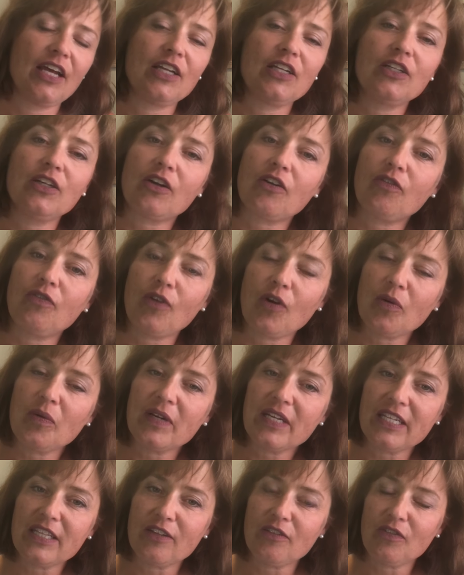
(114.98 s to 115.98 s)
look
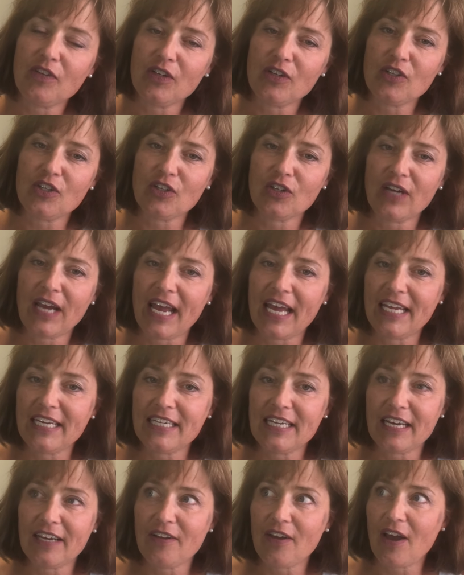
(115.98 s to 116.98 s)
forward in the future
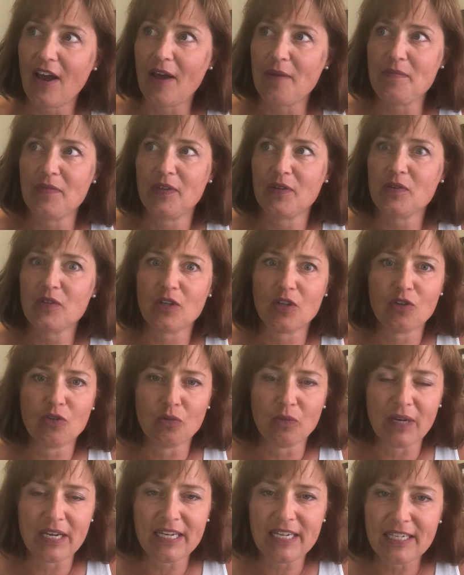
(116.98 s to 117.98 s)
and um, those are
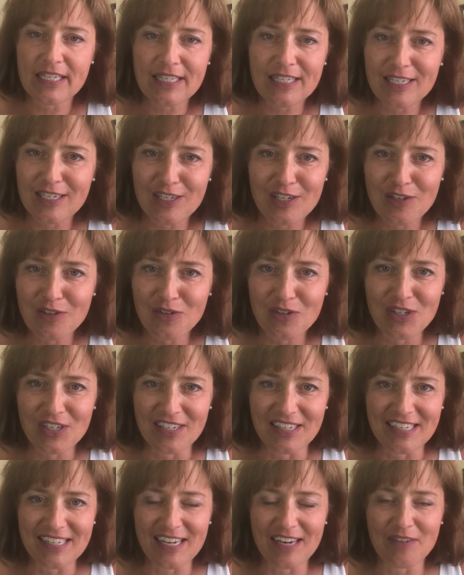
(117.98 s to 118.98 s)
great
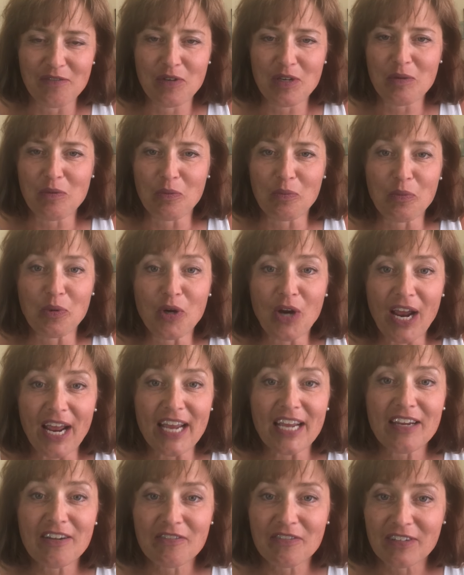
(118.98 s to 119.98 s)
institutions and we were
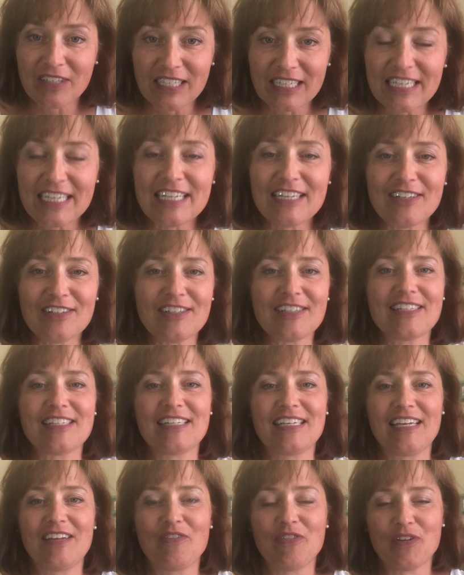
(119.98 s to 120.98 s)
praying for
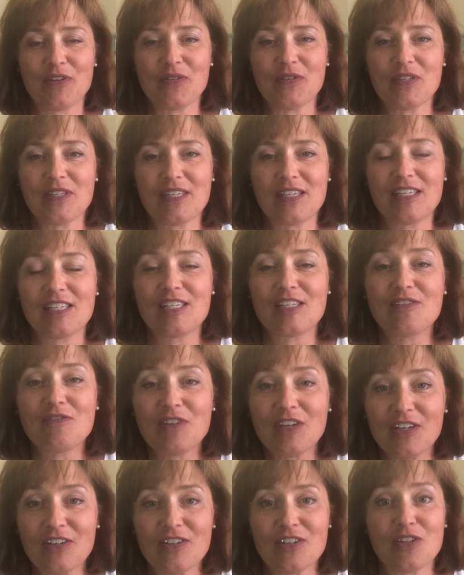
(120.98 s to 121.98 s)
leaders in those
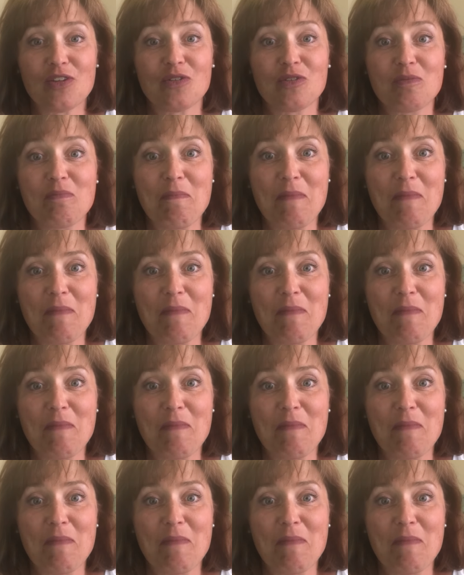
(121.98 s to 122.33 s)
spheres those